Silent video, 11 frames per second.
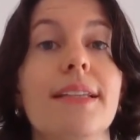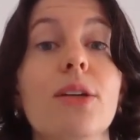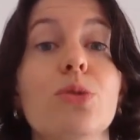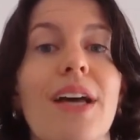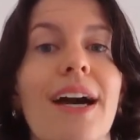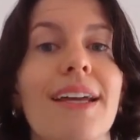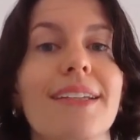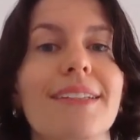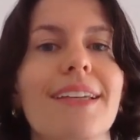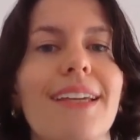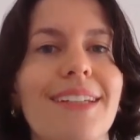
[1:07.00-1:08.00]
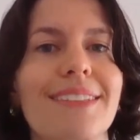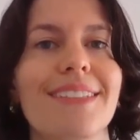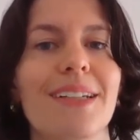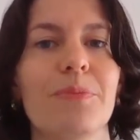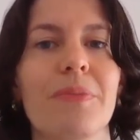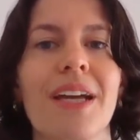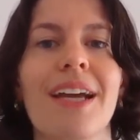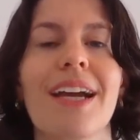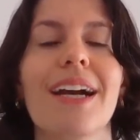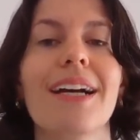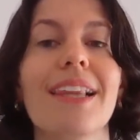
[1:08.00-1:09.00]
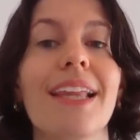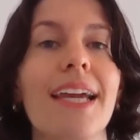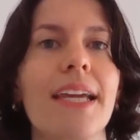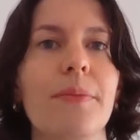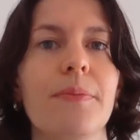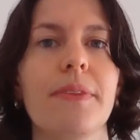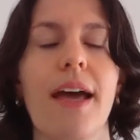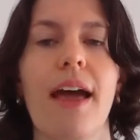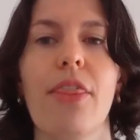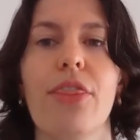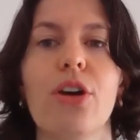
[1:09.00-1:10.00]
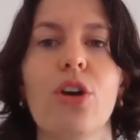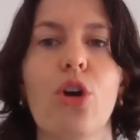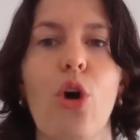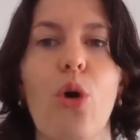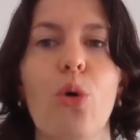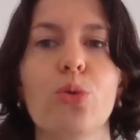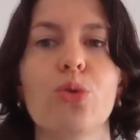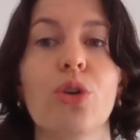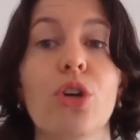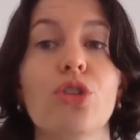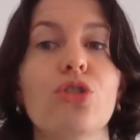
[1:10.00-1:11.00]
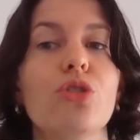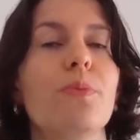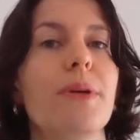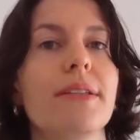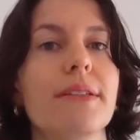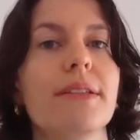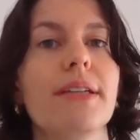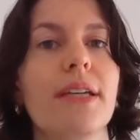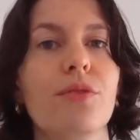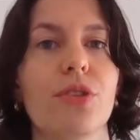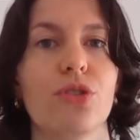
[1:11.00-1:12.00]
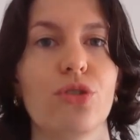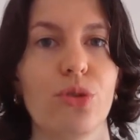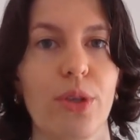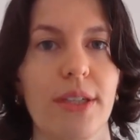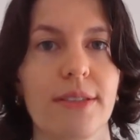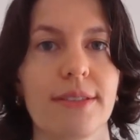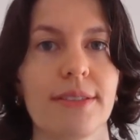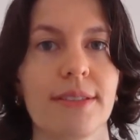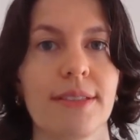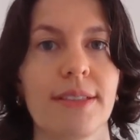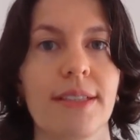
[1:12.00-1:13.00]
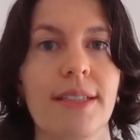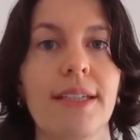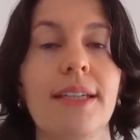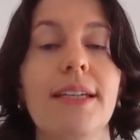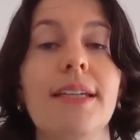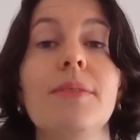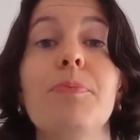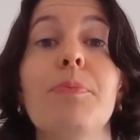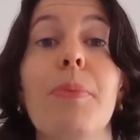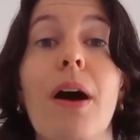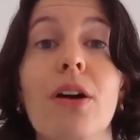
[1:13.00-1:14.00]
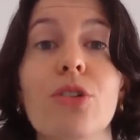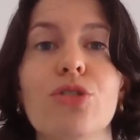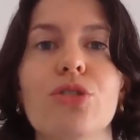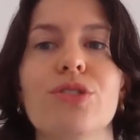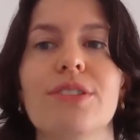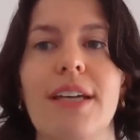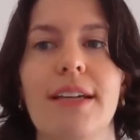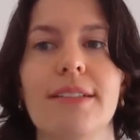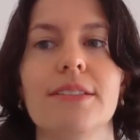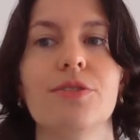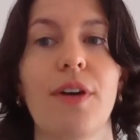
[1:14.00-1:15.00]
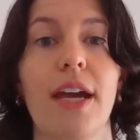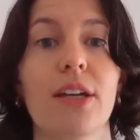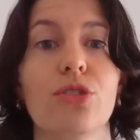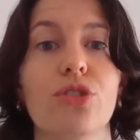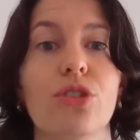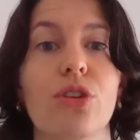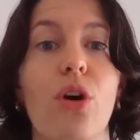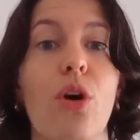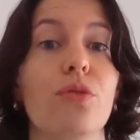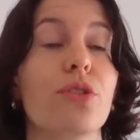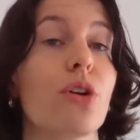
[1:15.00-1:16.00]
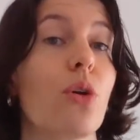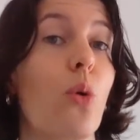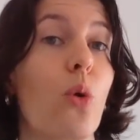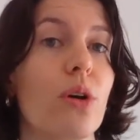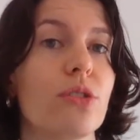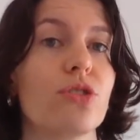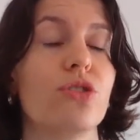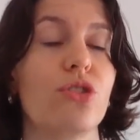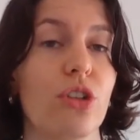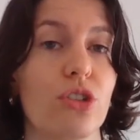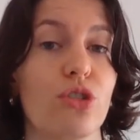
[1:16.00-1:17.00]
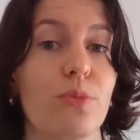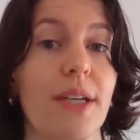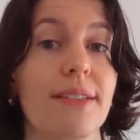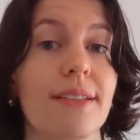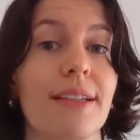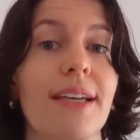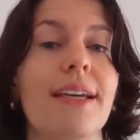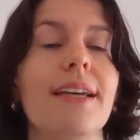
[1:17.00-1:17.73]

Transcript: The United Kingdom claimed that the gold should be delivered to it. In partial satisfaction of the court's judgment